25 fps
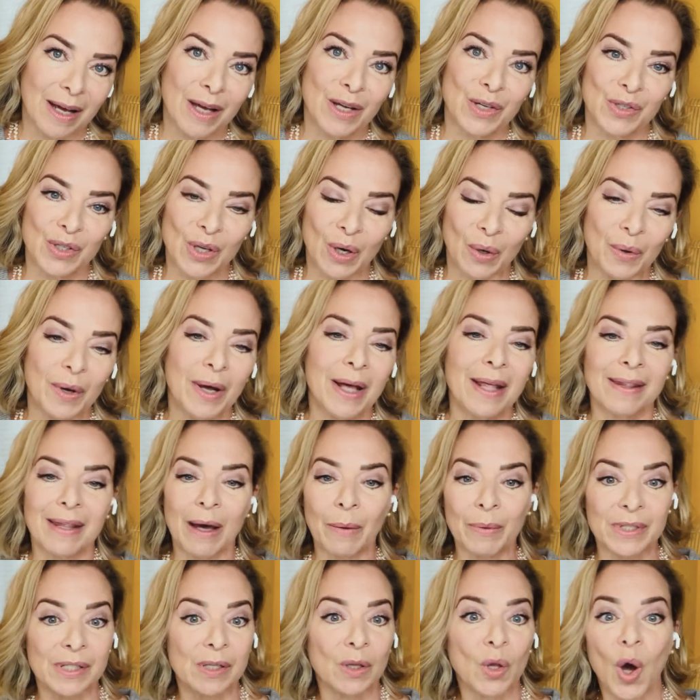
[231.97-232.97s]
So that
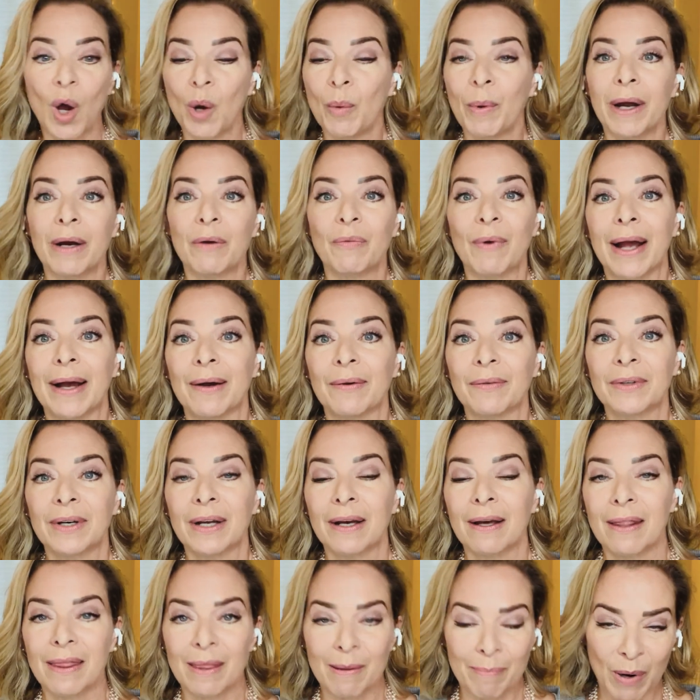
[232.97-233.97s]
was a long way around
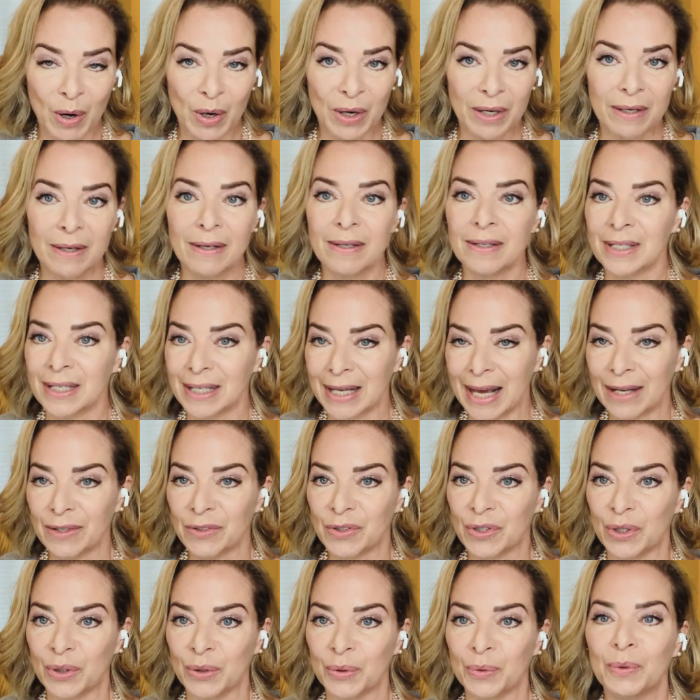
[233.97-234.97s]
the barn to get
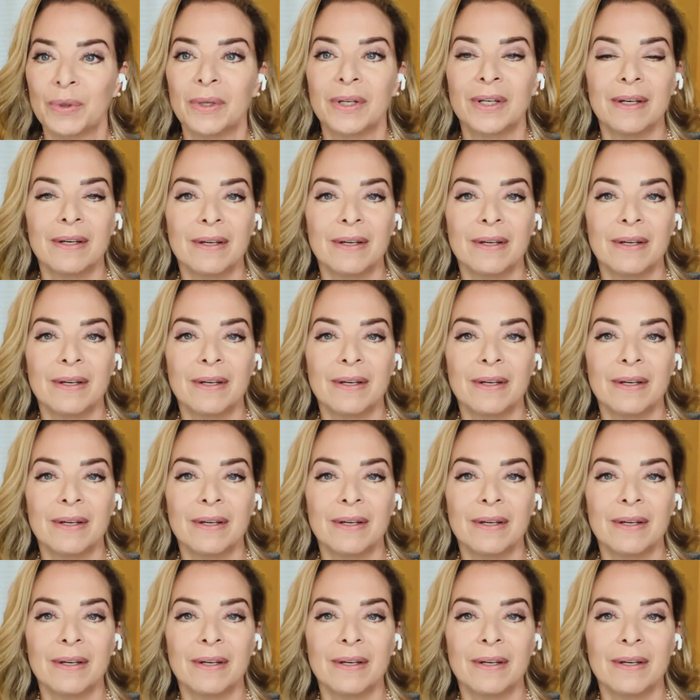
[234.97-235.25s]
to